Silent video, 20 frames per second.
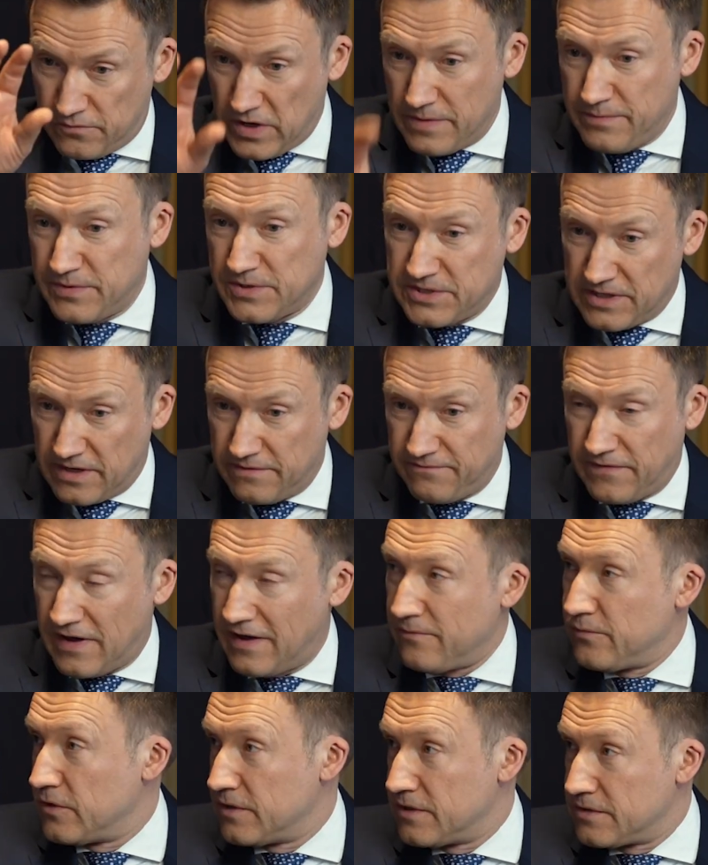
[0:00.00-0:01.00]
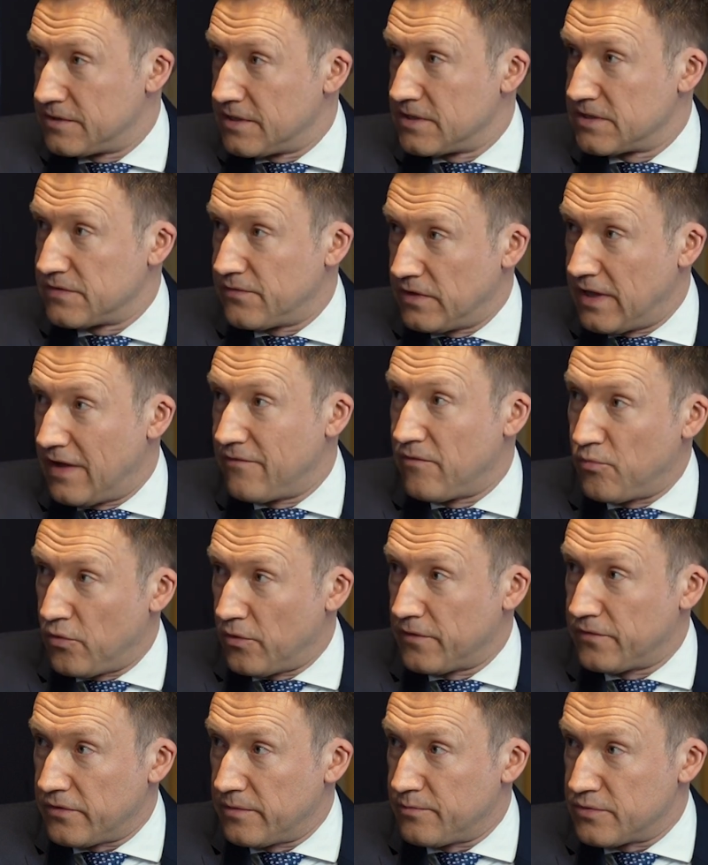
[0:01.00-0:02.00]
right beside 5 million tons of
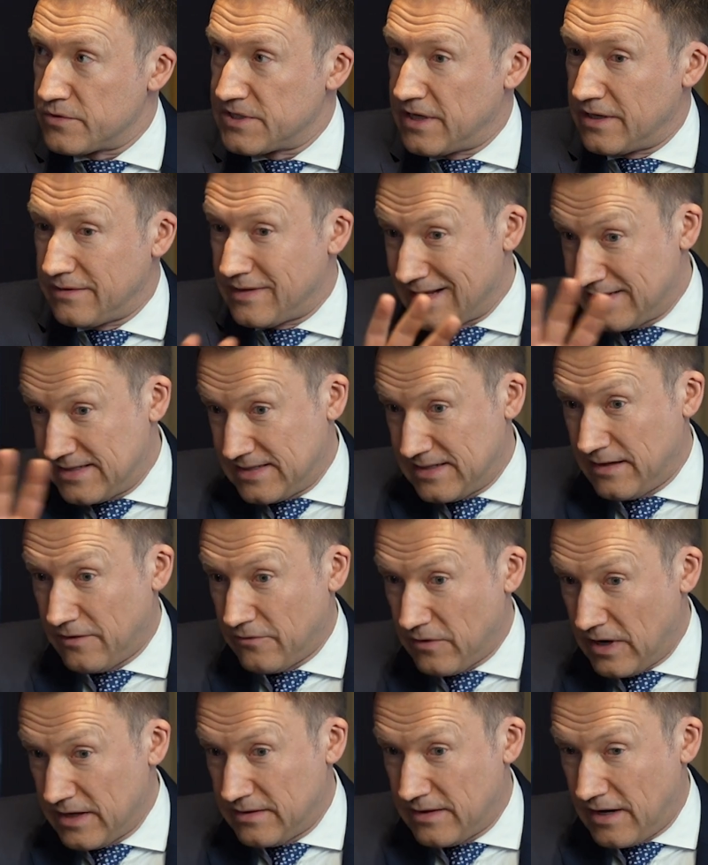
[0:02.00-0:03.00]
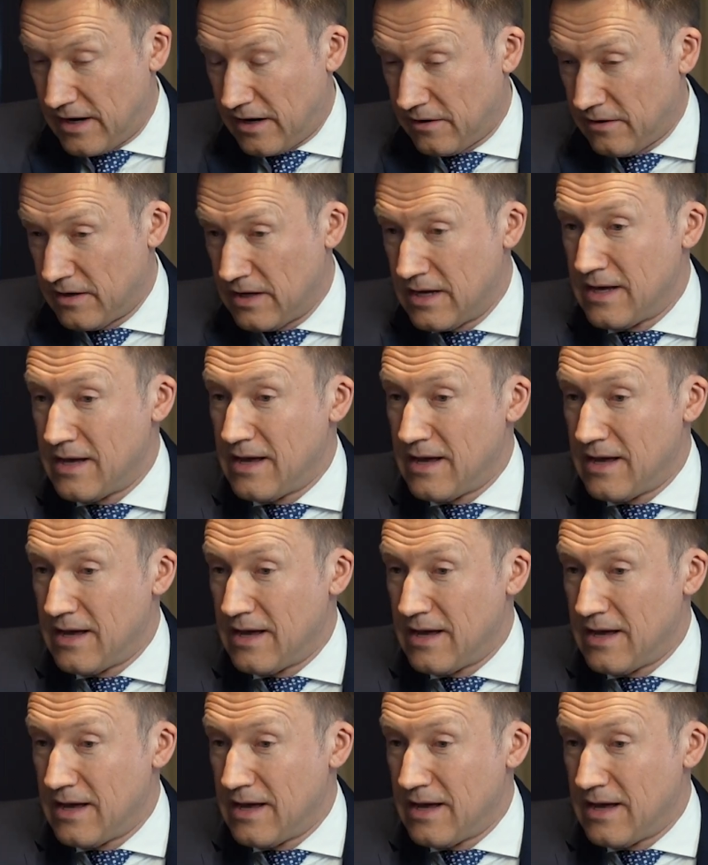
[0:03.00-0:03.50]
11.3%. That's sitting right there.